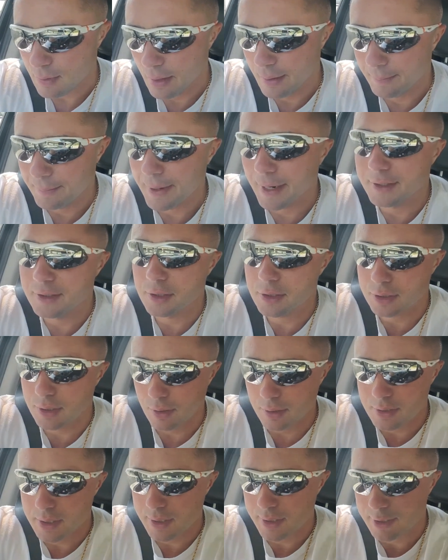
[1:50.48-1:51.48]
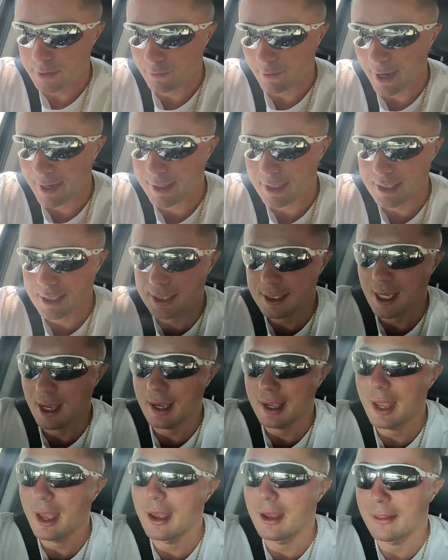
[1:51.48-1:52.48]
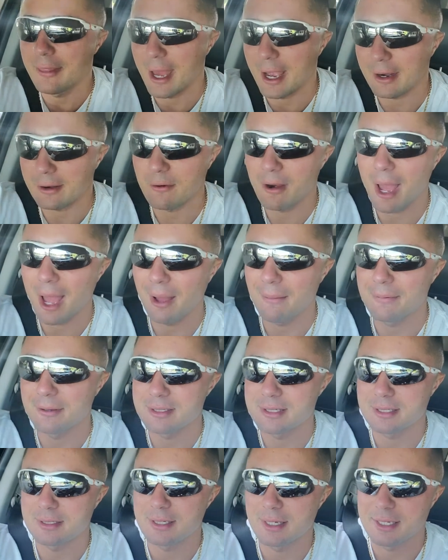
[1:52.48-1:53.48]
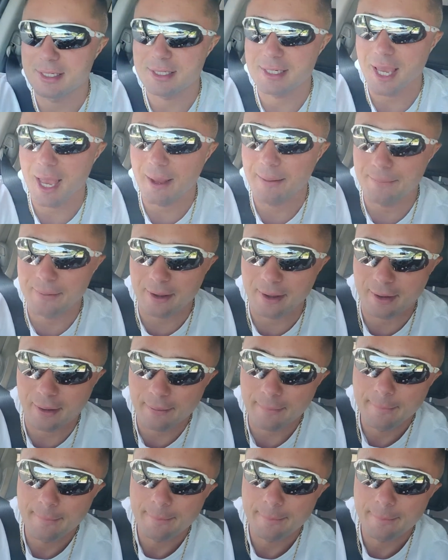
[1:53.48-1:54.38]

Bedros goes to his friend. He says, like, hey, that crab is escaping.